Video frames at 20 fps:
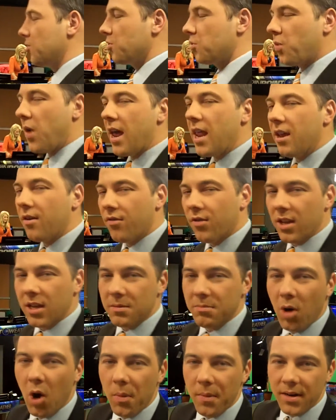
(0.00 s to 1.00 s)
She was waiting for
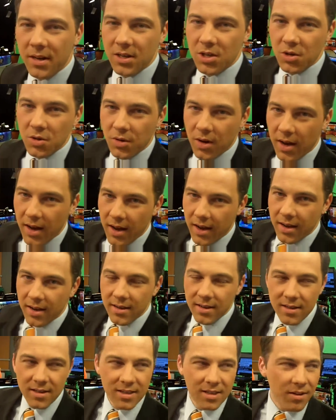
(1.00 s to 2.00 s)
this moment to
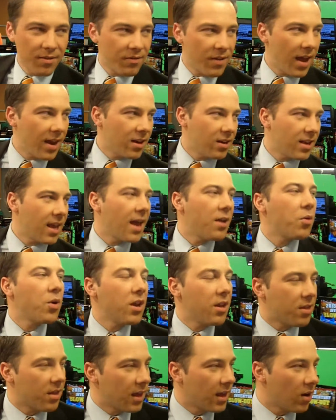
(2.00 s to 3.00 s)
defend. Ken,
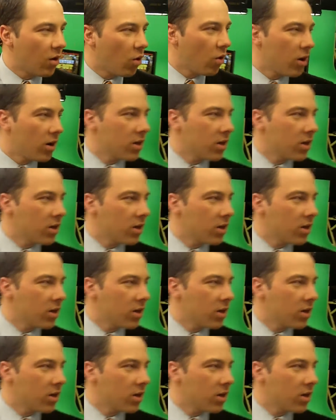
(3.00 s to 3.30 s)
what do you think?